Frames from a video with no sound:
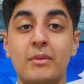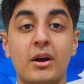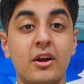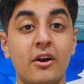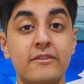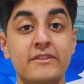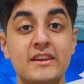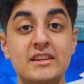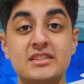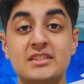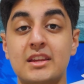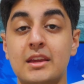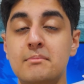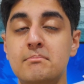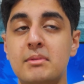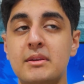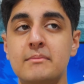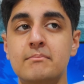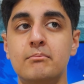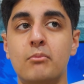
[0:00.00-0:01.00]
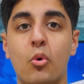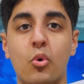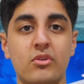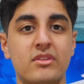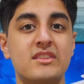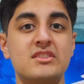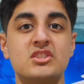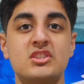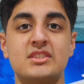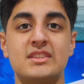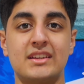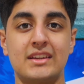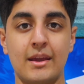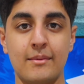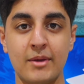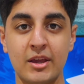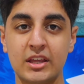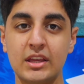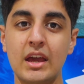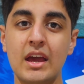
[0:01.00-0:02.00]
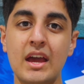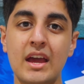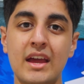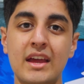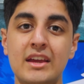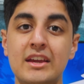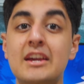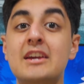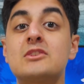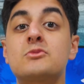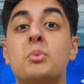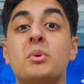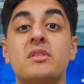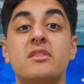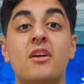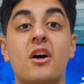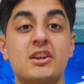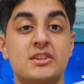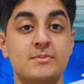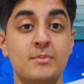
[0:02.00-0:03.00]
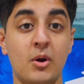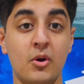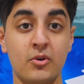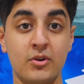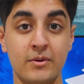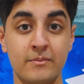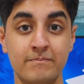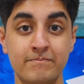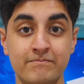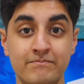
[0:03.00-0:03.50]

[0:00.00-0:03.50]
My on this can be more than just a gimmick is with lost mode,